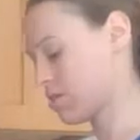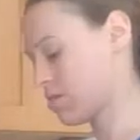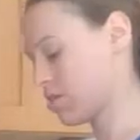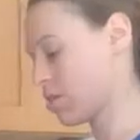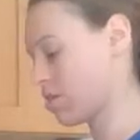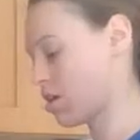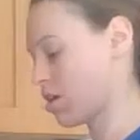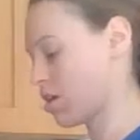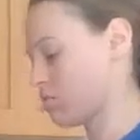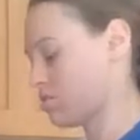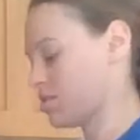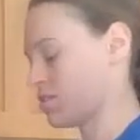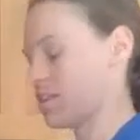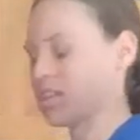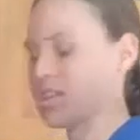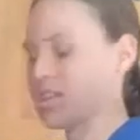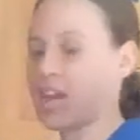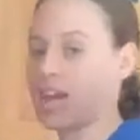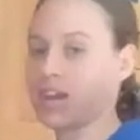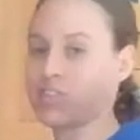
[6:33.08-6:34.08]
I always
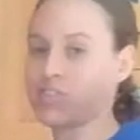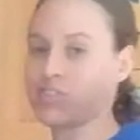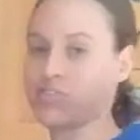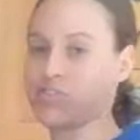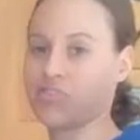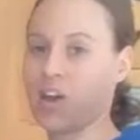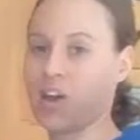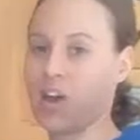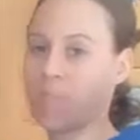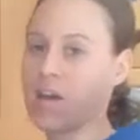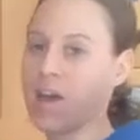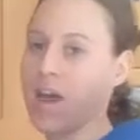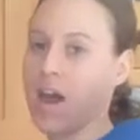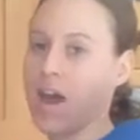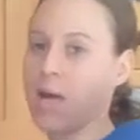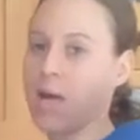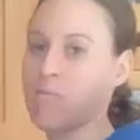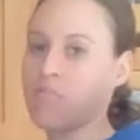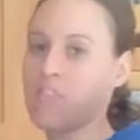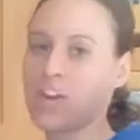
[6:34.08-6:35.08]
get that extra drop.
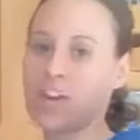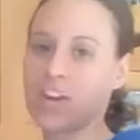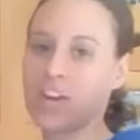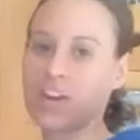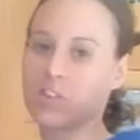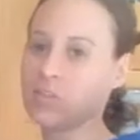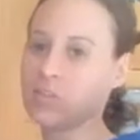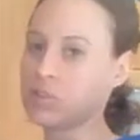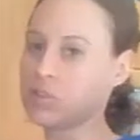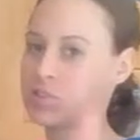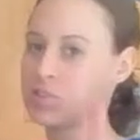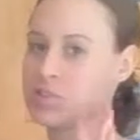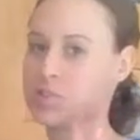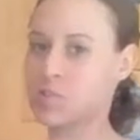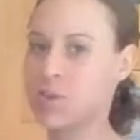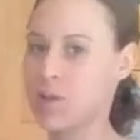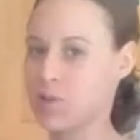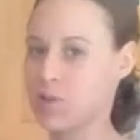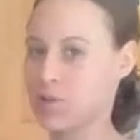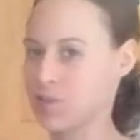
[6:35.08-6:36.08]
I'm very loose with
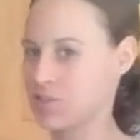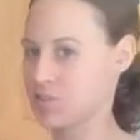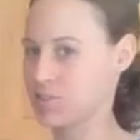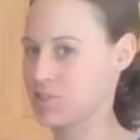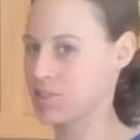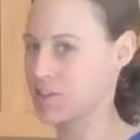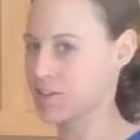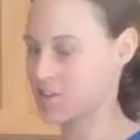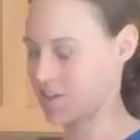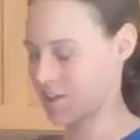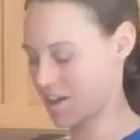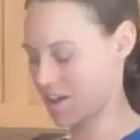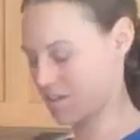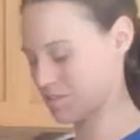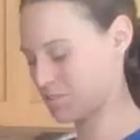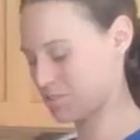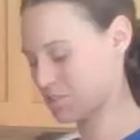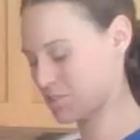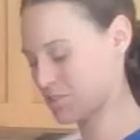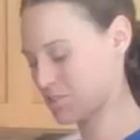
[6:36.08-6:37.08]
my oils.
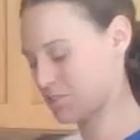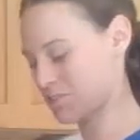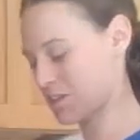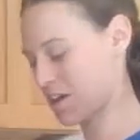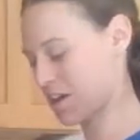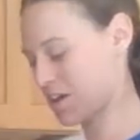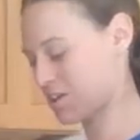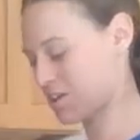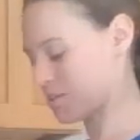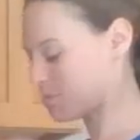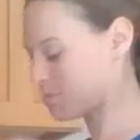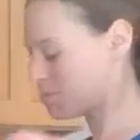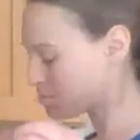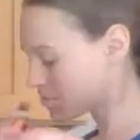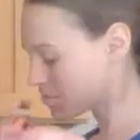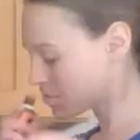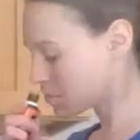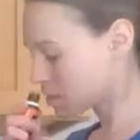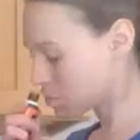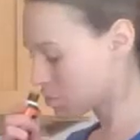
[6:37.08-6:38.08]
I just kind of
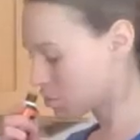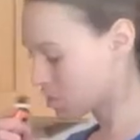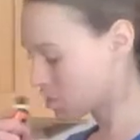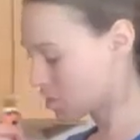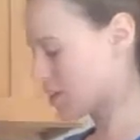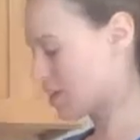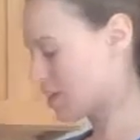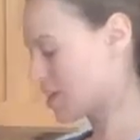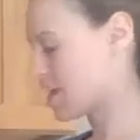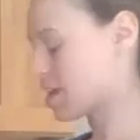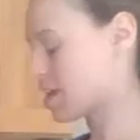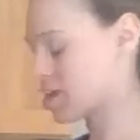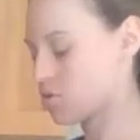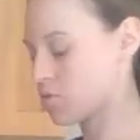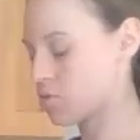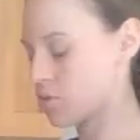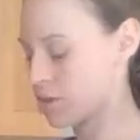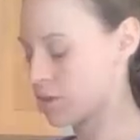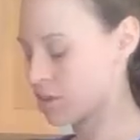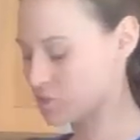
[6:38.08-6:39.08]
put them in. And then
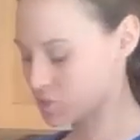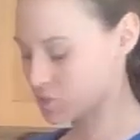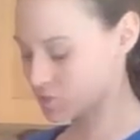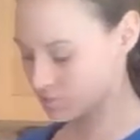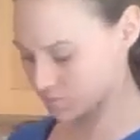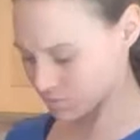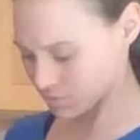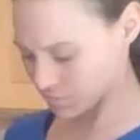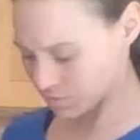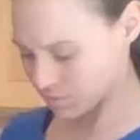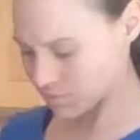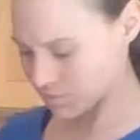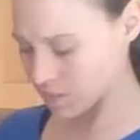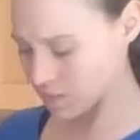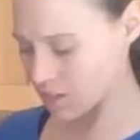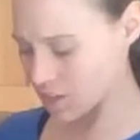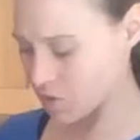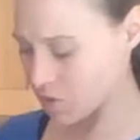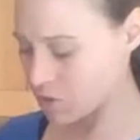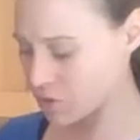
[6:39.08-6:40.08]
orange.
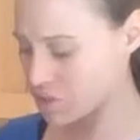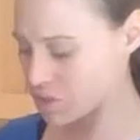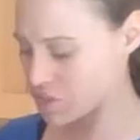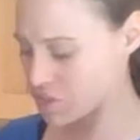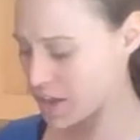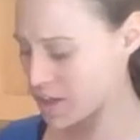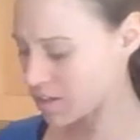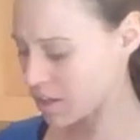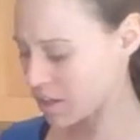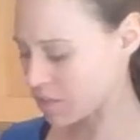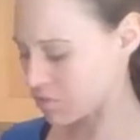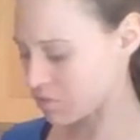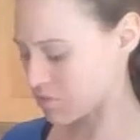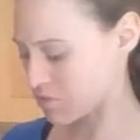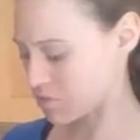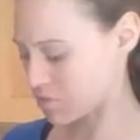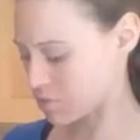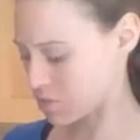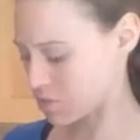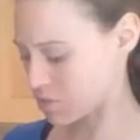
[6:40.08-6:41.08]
Orange, I
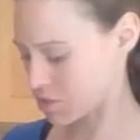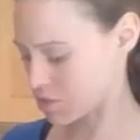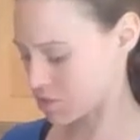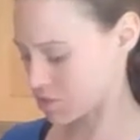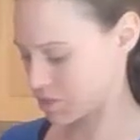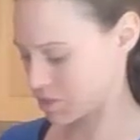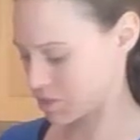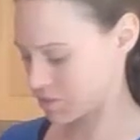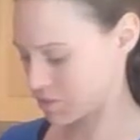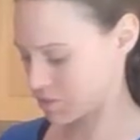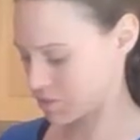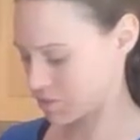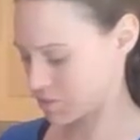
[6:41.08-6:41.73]
love orange oil.